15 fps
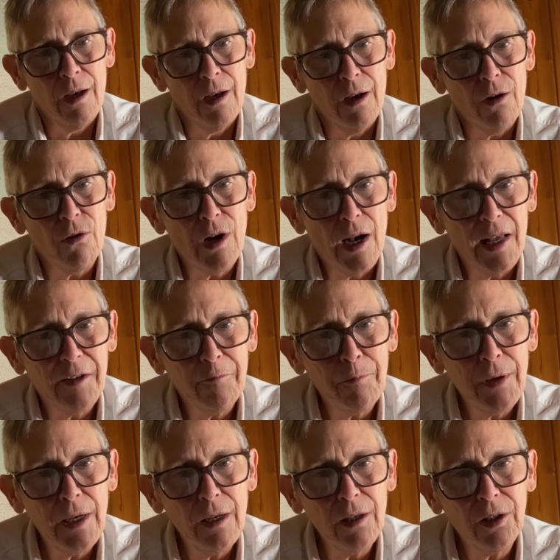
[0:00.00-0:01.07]
O God of
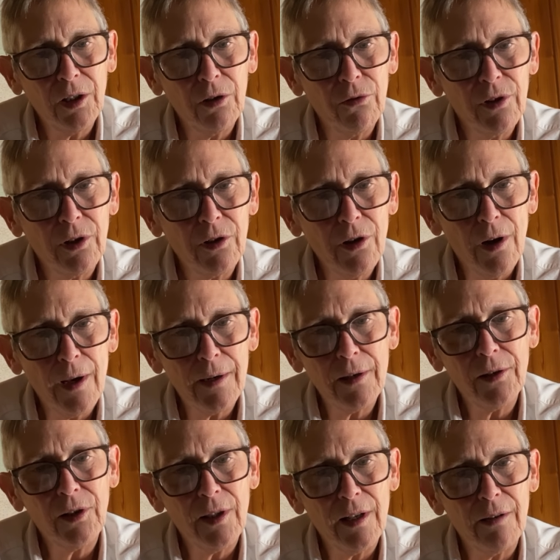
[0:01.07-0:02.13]
peace, who has taught
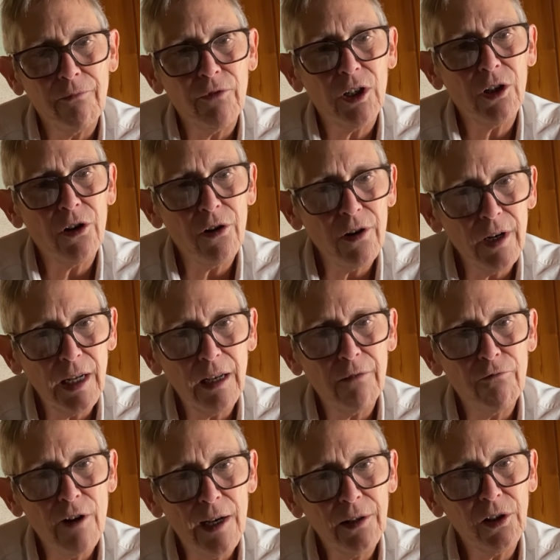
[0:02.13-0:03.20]
us that in returning in
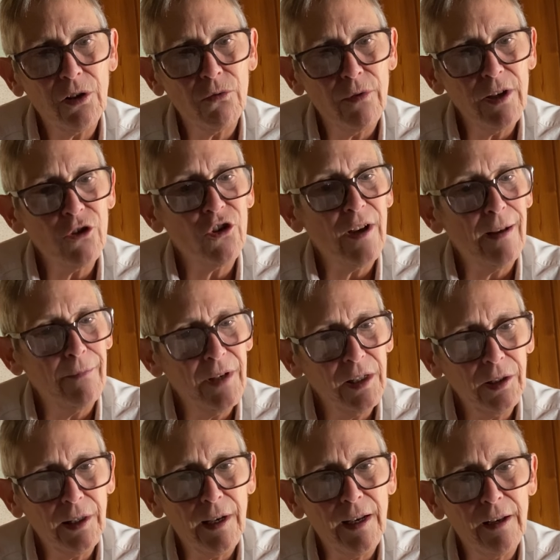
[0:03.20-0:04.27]
rest we shall be
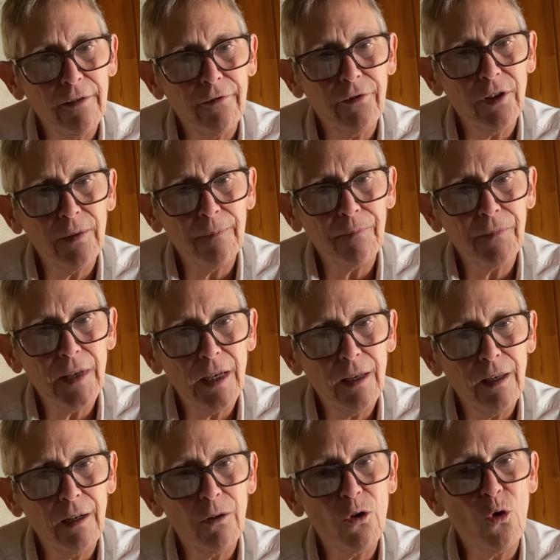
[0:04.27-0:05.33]
saved,
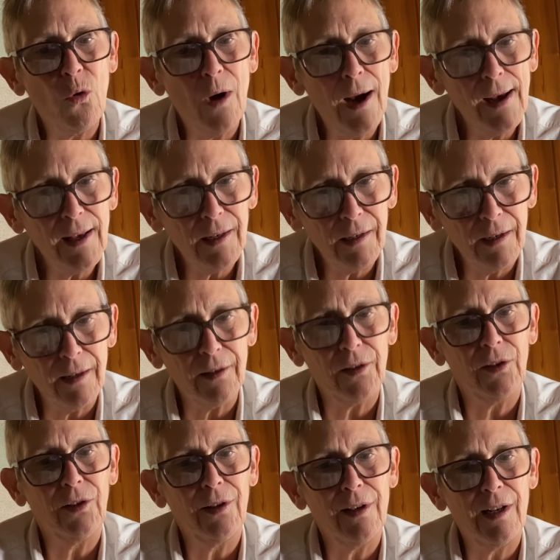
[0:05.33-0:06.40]
in
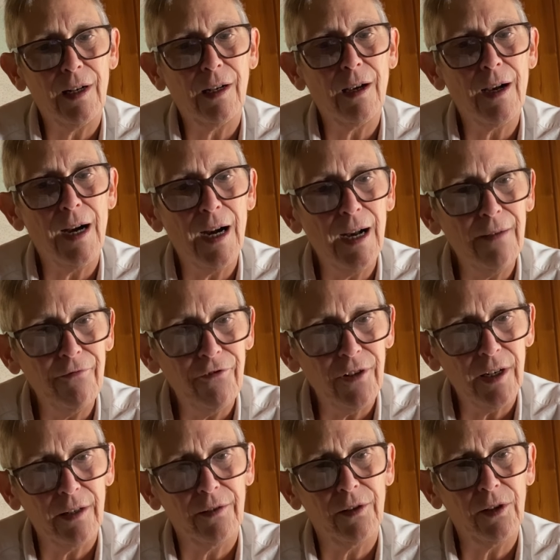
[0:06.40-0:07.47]
quietness and in
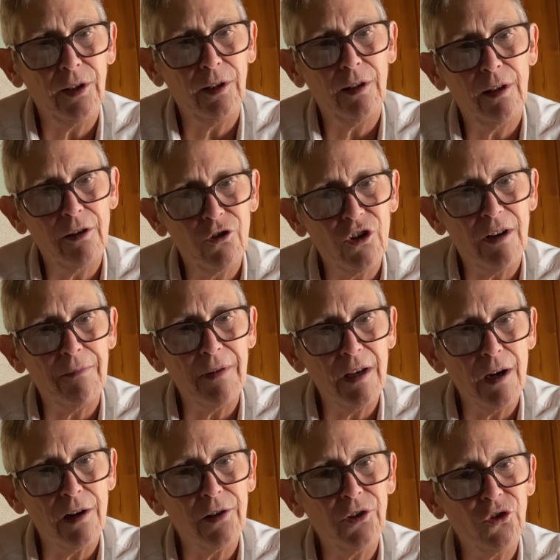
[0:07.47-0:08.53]
confidence shall be
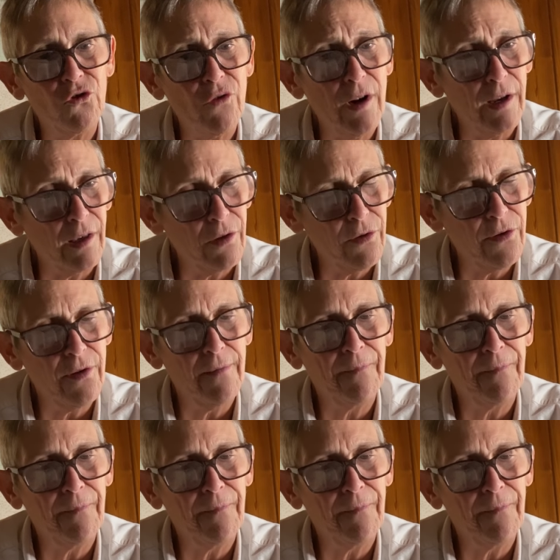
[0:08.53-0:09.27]
our strength.